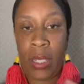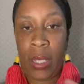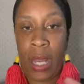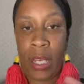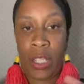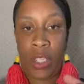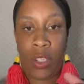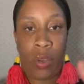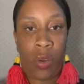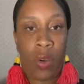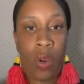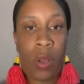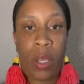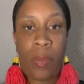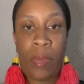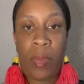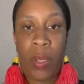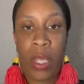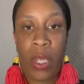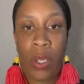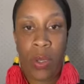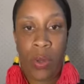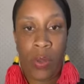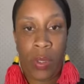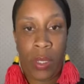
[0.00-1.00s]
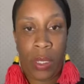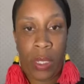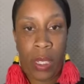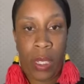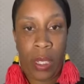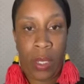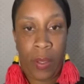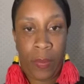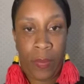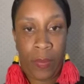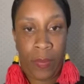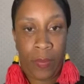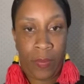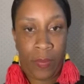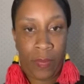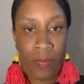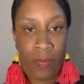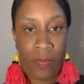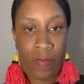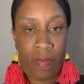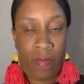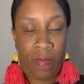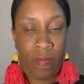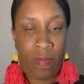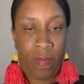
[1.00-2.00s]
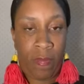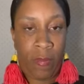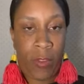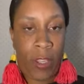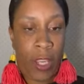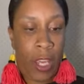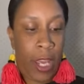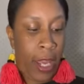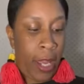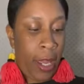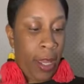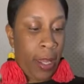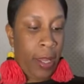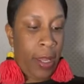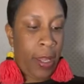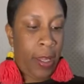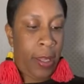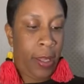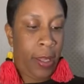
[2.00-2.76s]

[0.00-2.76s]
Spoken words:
that you're going to be using. Okay.